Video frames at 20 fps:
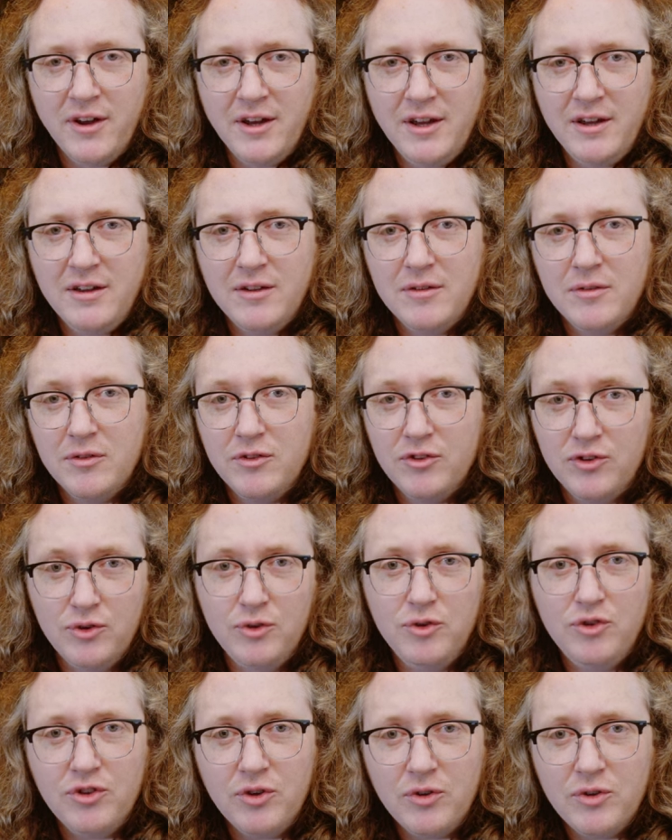I
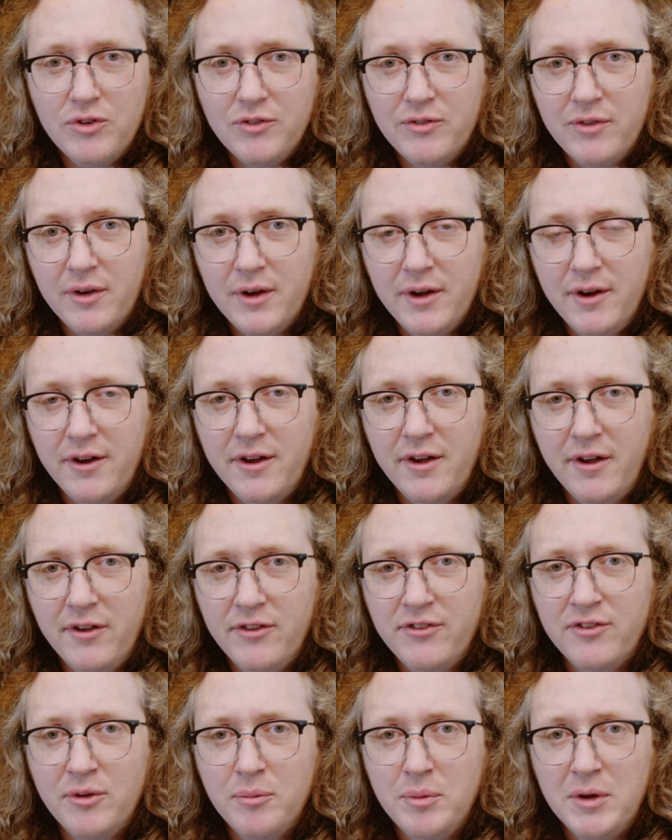do shoot at very high
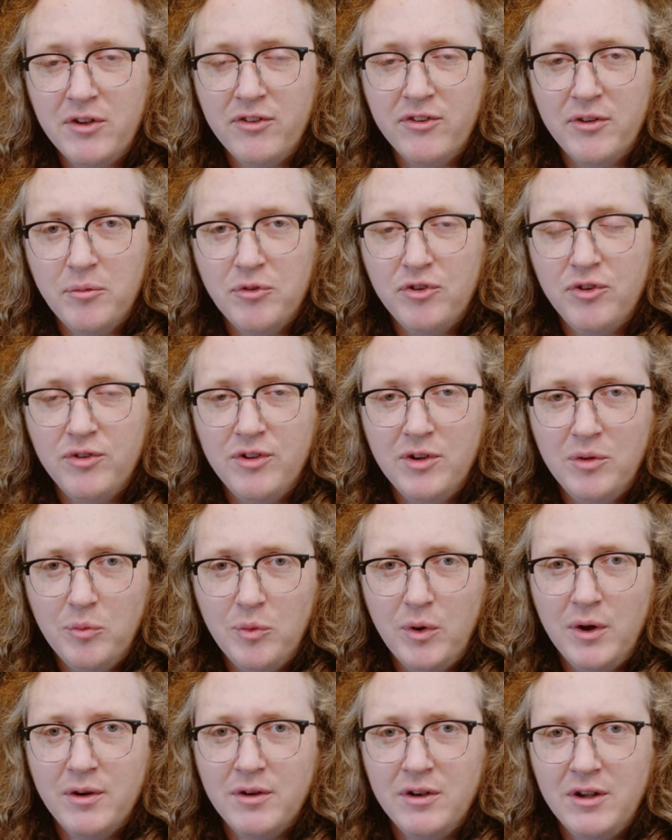I S O because I'm
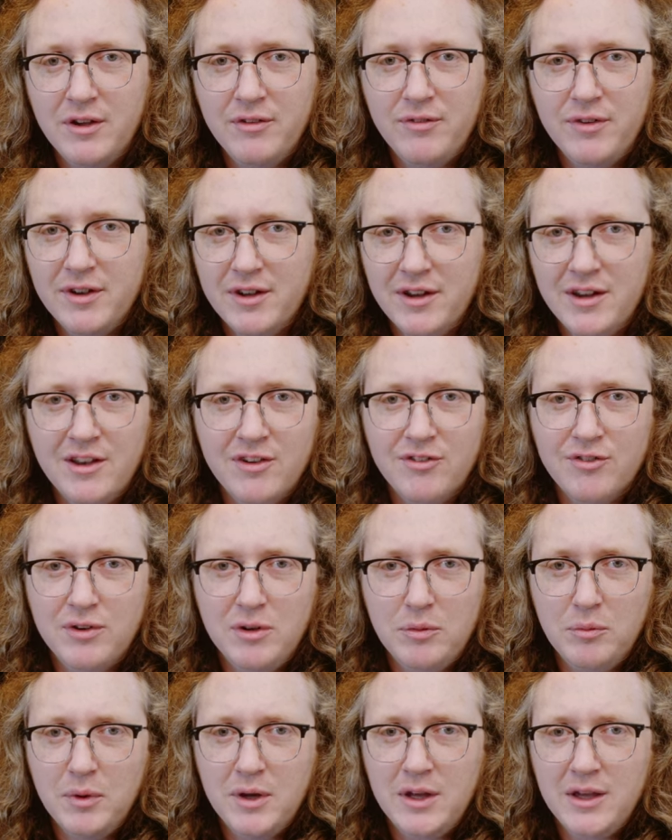shooting wildlife in a
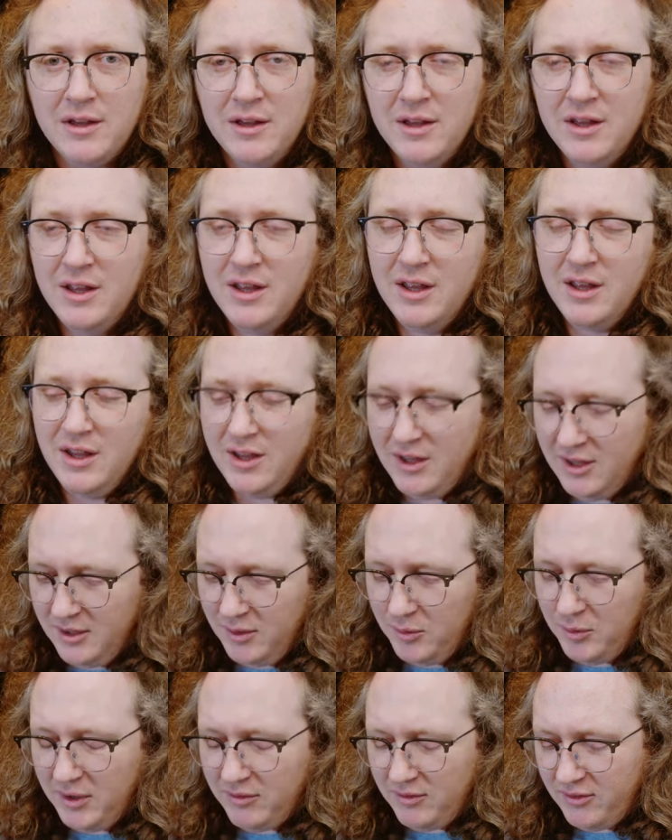country where
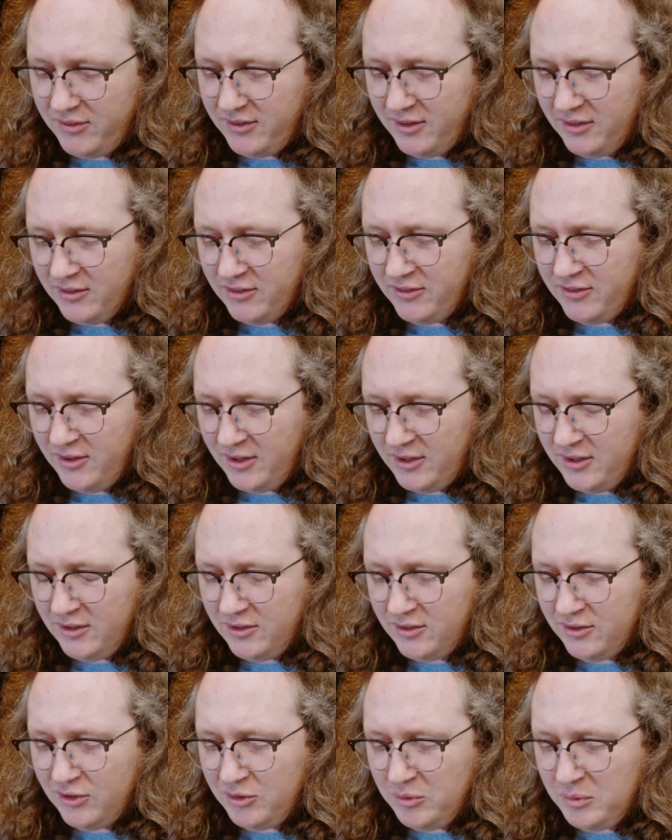we haven't seen the sun
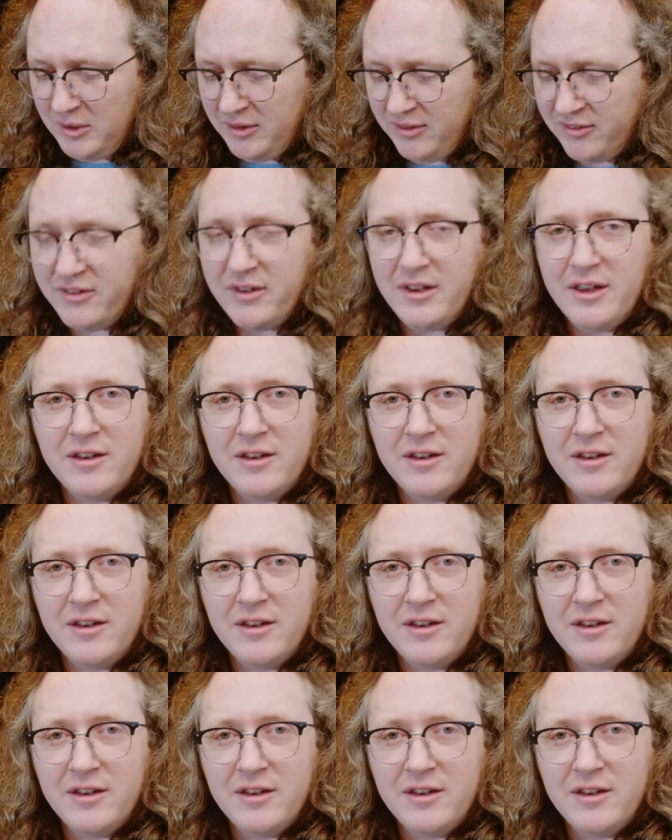in two months.